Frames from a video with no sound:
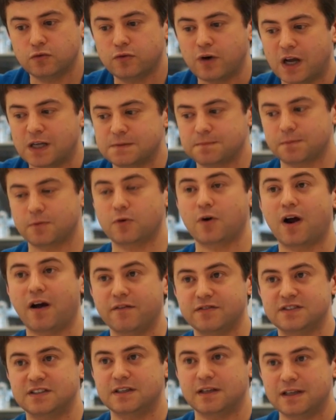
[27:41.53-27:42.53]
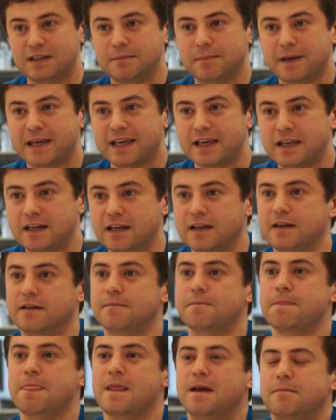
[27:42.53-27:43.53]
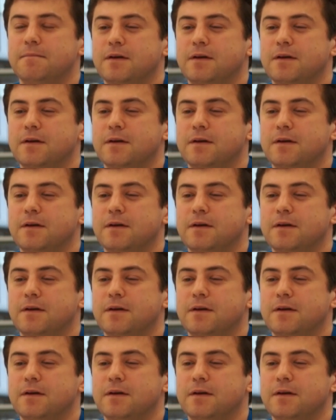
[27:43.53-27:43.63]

grasp graphs in the beginning. Yeah.